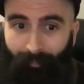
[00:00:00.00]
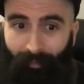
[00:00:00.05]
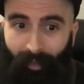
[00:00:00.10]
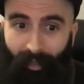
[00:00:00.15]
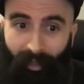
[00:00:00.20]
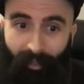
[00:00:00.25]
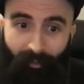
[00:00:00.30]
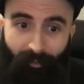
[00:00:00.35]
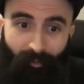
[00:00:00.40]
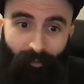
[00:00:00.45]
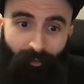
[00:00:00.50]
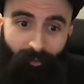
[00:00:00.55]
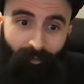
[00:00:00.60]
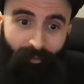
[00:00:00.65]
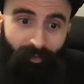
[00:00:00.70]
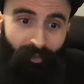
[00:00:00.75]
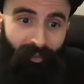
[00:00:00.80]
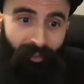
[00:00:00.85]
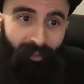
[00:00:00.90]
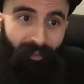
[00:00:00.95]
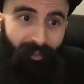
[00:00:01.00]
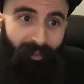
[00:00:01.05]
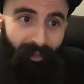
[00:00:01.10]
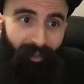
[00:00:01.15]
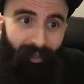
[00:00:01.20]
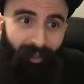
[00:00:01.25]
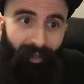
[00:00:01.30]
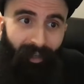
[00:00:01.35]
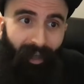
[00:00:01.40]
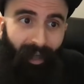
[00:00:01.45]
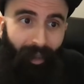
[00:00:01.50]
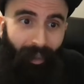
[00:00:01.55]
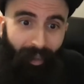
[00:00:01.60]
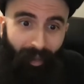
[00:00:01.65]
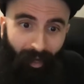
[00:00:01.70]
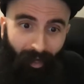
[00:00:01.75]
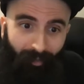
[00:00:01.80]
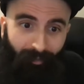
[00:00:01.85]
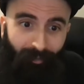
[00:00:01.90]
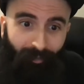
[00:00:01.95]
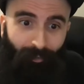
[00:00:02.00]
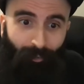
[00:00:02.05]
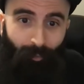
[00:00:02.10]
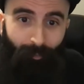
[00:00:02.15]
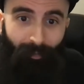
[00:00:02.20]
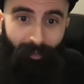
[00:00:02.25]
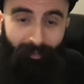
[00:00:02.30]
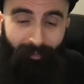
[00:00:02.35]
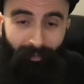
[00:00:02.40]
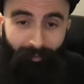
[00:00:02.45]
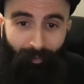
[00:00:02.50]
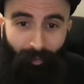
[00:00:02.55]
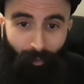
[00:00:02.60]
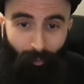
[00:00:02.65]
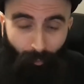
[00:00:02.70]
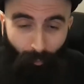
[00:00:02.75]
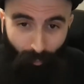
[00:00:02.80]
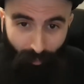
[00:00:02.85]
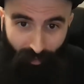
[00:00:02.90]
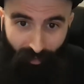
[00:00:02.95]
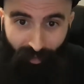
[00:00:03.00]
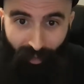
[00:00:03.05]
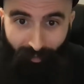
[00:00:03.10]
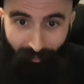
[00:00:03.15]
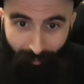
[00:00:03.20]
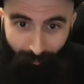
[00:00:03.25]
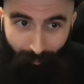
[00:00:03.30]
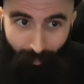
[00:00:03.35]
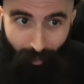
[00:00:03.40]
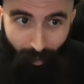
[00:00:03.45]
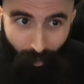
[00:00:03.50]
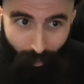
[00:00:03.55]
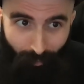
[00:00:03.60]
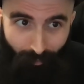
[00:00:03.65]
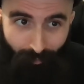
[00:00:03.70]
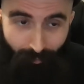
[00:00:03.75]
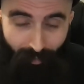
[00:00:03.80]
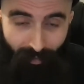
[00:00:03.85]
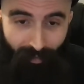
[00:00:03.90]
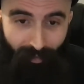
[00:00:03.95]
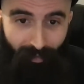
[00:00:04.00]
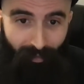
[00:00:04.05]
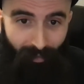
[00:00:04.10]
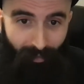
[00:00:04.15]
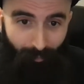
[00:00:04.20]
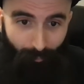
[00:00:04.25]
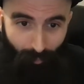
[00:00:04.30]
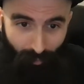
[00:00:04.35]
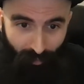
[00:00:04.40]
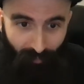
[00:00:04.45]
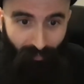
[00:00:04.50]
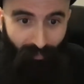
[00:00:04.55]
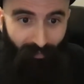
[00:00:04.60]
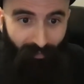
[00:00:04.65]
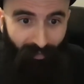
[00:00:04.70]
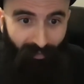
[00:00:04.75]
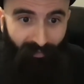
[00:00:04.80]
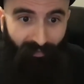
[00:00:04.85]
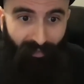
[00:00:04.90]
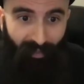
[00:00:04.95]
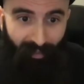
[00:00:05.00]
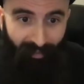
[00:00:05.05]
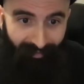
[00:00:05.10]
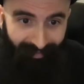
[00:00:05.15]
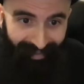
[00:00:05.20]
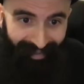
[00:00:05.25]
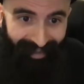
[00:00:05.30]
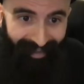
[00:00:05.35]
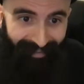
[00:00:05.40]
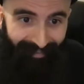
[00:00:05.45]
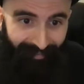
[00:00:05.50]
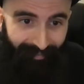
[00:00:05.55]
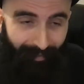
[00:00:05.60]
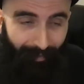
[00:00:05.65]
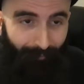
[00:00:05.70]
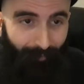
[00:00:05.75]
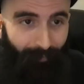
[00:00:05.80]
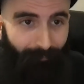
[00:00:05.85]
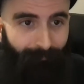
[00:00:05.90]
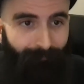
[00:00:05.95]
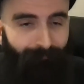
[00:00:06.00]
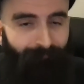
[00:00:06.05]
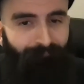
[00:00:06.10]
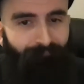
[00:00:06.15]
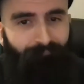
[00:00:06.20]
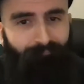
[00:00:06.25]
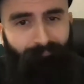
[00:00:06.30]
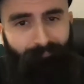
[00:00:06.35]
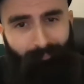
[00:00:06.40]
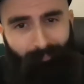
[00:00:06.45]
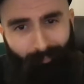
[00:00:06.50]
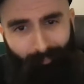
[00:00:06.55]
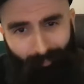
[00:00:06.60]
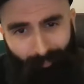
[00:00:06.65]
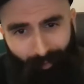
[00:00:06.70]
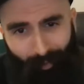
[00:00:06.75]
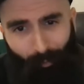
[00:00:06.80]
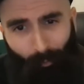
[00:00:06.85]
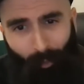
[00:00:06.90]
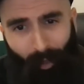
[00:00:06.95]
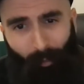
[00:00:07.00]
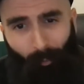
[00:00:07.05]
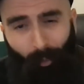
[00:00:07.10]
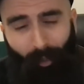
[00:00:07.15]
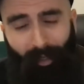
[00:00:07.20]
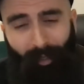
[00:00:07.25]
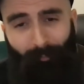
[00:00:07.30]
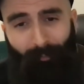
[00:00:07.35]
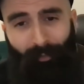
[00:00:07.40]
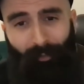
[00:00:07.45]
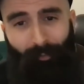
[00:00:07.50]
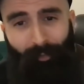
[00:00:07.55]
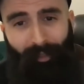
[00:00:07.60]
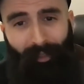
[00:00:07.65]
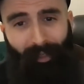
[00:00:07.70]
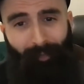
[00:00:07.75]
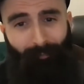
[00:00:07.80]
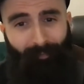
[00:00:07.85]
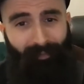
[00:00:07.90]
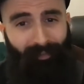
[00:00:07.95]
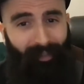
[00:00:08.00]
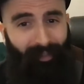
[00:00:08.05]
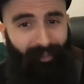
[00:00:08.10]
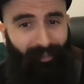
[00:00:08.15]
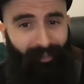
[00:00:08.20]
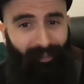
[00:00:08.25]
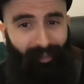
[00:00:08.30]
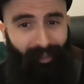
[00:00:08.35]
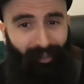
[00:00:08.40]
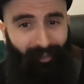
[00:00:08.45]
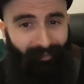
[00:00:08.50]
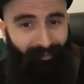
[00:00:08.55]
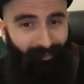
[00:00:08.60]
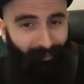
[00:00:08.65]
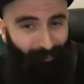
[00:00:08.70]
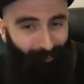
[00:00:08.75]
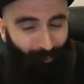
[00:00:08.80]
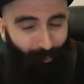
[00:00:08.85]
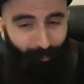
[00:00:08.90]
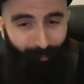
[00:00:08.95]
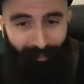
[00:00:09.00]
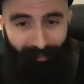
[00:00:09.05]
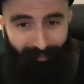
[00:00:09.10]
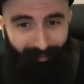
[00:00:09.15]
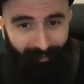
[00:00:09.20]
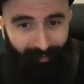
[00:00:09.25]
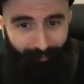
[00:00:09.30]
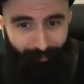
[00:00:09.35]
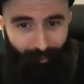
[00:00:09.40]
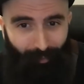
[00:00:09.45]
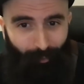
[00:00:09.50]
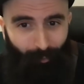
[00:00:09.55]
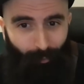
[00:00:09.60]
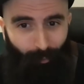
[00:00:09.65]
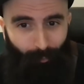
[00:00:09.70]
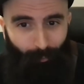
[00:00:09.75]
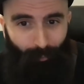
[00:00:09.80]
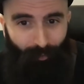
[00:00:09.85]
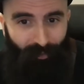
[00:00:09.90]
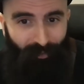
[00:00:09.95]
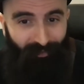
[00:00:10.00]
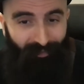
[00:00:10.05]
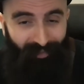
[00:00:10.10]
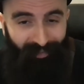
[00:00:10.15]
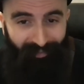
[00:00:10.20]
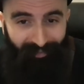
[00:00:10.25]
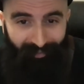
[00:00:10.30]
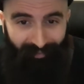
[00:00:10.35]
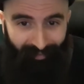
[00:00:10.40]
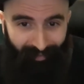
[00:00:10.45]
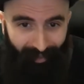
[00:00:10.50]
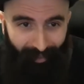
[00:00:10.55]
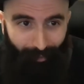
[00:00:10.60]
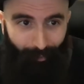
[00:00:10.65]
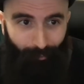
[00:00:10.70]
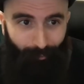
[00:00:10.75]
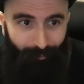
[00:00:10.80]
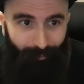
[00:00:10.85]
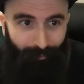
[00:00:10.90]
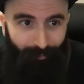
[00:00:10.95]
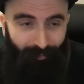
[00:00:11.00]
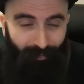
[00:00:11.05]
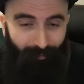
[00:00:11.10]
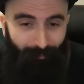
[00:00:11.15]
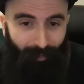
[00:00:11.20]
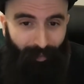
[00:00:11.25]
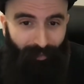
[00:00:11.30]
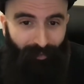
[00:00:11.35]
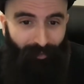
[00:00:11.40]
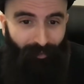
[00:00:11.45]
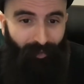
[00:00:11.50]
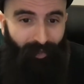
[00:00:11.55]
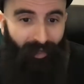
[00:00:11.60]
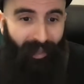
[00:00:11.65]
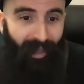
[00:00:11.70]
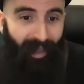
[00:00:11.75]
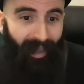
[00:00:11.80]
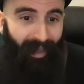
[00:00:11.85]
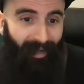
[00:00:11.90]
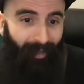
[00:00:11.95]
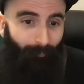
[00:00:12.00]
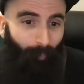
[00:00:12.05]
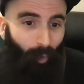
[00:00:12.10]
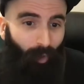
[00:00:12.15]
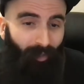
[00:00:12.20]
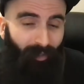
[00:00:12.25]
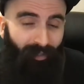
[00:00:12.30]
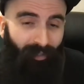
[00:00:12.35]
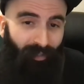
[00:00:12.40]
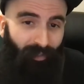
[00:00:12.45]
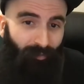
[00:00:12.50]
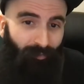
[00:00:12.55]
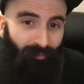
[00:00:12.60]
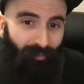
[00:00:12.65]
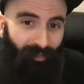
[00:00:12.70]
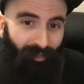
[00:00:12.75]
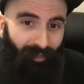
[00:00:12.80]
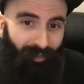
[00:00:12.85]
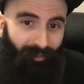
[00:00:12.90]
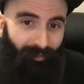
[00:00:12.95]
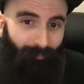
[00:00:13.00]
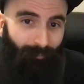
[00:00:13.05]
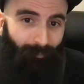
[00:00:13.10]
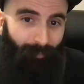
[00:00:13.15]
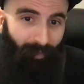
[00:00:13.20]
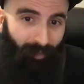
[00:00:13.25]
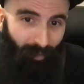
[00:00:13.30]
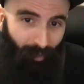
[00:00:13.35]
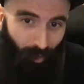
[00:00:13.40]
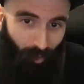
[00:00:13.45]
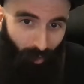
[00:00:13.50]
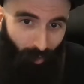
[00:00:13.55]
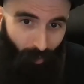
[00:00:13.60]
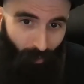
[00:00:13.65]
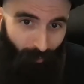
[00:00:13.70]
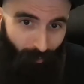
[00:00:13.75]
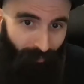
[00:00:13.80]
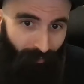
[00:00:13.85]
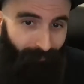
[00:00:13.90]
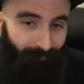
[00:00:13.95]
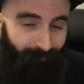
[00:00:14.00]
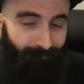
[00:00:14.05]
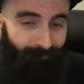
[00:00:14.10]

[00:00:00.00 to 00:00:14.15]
introducing another dominant 7 chord which doesn't belong to the key, which is in this case A7, well, what I'm doing, I'm taking a dominant 7 chord which is external to C major, and I'm only using it because